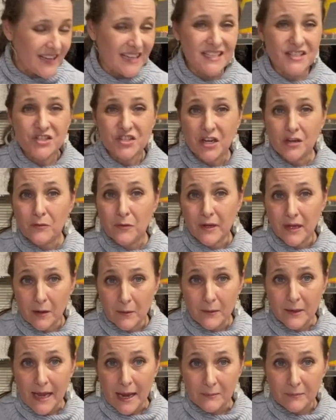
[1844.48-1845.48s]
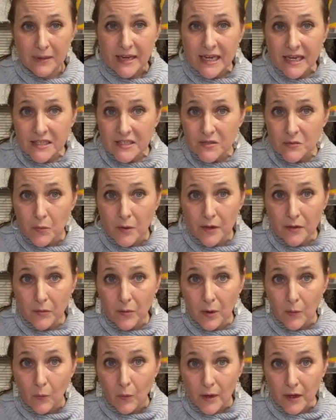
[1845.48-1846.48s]
that's generally what I piece
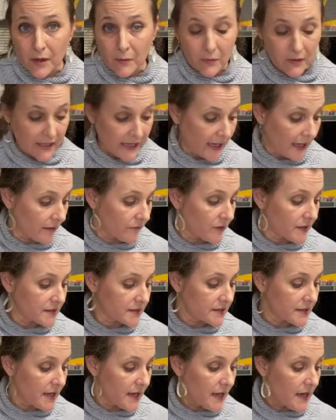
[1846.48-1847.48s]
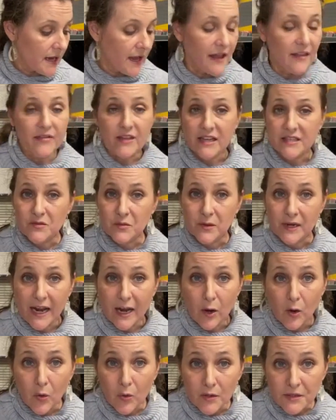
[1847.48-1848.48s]
with when working with canvas. That's what
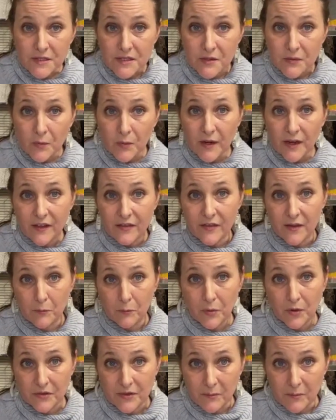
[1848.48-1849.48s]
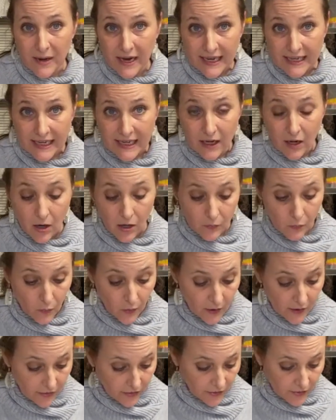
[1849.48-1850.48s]
I quilted with and put the binding on
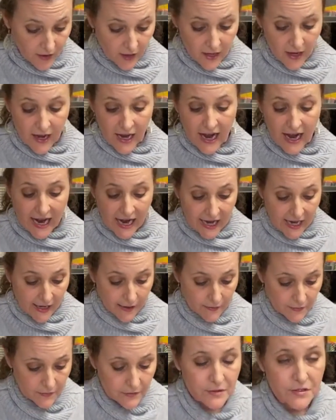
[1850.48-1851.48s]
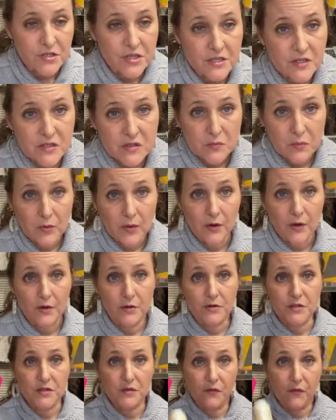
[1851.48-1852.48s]
with. I just
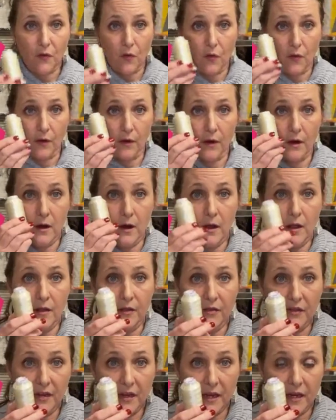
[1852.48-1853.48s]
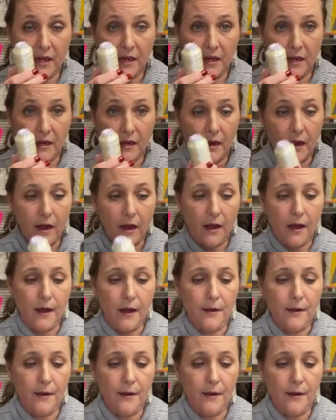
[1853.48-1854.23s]
splurged for the